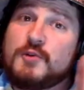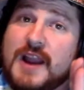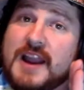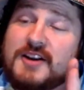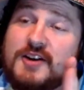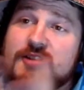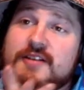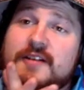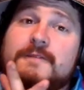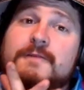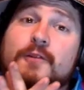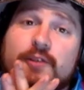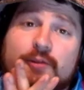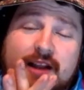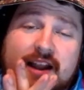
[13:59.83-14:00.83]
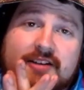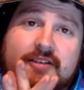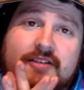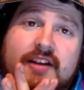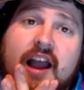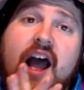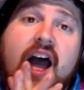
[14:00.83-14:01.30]
record, for the
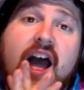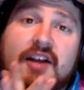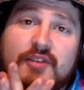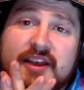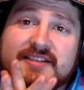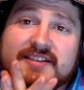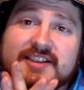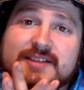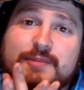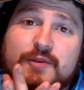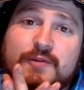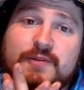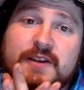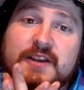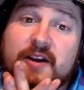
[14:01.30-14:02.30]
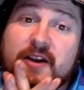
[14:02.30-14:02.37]
record, I like this movie.